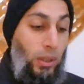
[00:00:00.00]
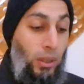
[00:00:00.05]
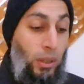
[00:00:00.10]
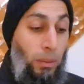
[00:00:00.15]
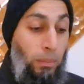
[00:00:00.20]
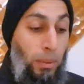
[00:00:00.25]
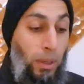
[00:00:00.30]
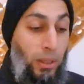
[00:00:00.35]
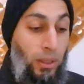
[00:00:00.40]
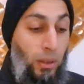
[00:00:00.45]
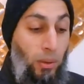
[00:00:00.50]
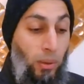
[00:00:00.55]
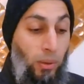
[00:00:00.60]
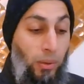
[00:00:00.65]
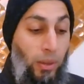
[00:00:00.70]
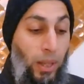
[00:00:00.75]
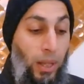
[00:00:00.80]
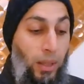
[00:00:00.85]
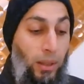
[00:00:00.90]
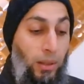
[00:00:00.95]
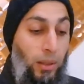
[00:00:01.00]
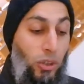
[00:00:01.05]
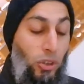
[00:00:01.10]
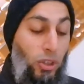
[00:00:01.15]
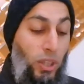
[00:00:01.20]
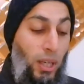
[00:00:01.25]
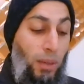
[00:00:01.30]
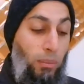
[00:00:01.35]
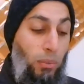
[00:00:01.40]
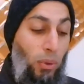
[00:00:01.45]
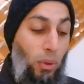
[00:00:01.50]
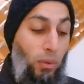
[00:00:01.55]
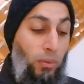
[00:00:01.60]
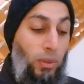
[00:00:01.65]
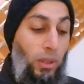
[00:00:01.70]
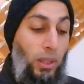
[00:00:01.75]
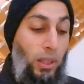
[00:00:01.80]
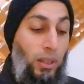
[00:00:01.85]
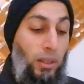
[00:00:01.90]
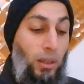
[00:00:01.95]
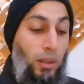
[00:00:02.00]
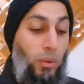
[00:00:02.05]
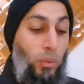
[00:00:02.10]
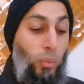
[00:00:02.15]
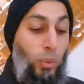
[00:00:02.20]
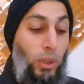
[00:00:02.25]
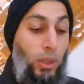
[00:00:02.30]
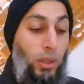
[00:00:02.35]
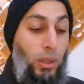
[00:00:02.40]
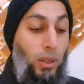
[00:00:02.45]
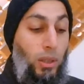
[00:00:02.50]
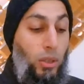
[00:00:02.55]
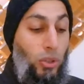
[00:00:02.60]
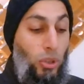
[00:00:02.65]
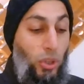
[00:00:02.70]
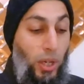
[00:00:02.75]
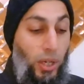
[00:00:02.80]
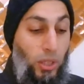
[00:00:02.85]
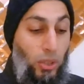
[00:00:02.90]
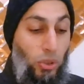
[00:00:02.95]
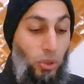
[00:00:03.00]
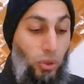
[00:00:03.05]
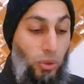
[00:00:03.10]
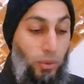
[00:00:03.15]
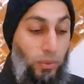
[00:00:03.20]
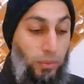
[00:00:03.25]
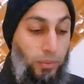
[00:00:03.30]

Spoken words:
Depending on that, the shape of the letter will change.